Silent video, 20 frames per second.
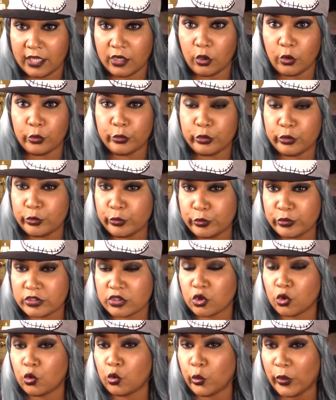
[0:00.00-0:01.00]
and old
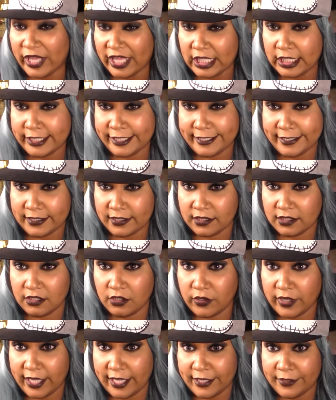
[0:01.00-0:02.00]
news quickly,
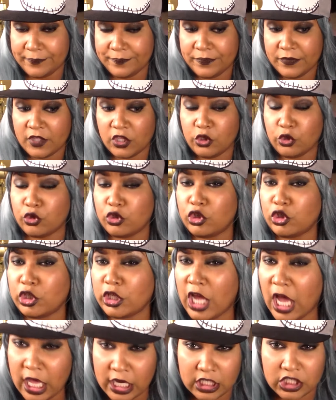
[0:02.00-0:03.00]
okay? You're
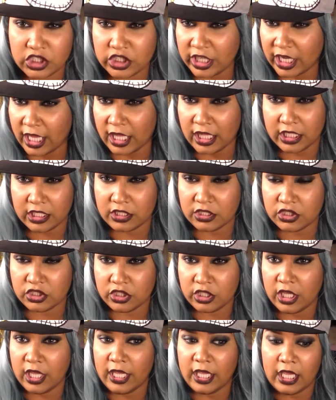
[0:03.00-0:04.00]
not a
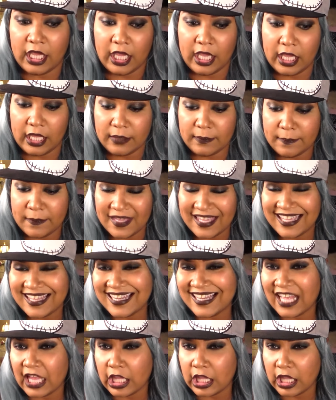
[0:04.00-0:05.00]
challenge. And
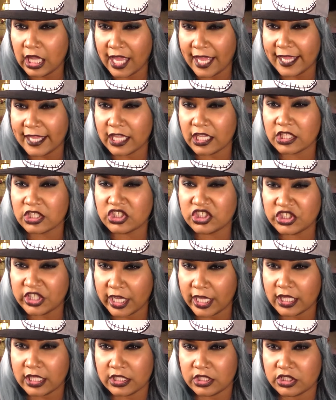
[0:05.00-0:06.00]
men like
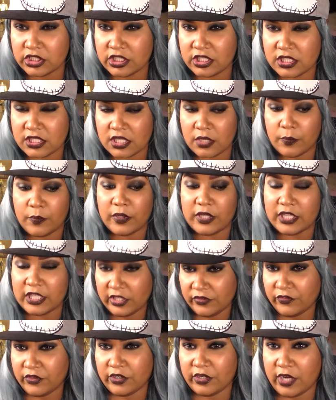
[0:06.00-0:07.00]
challenges,
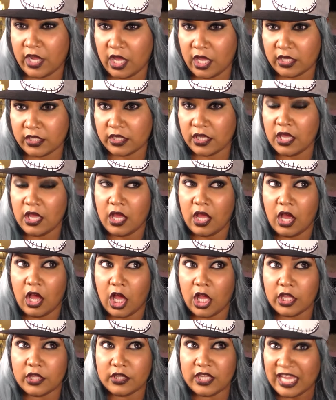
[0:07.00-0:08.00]
believe it or not
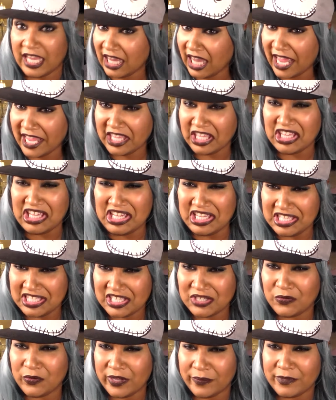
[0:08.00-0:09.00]
they like
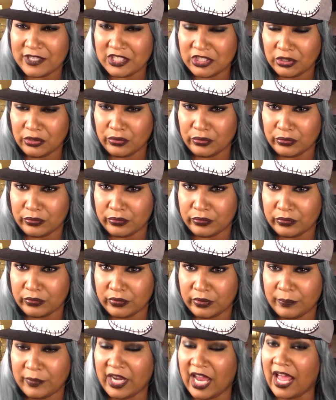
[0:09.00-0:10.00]
easy women too.
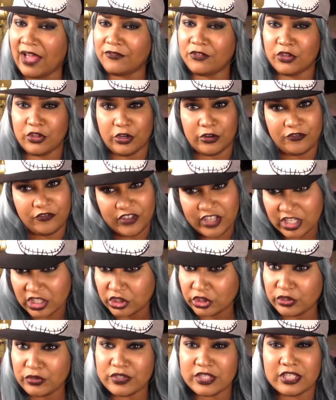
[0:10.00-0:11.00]
But after they're
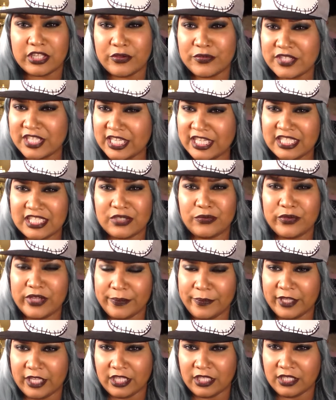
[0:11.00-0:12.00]
finished using those easy
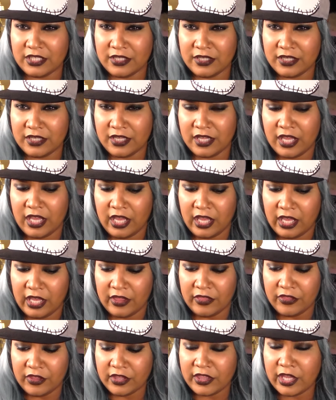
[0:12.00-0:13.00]
women,
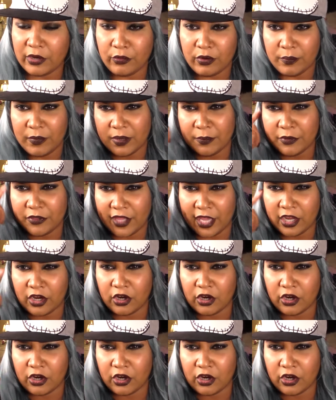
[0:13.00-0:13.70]
then they remember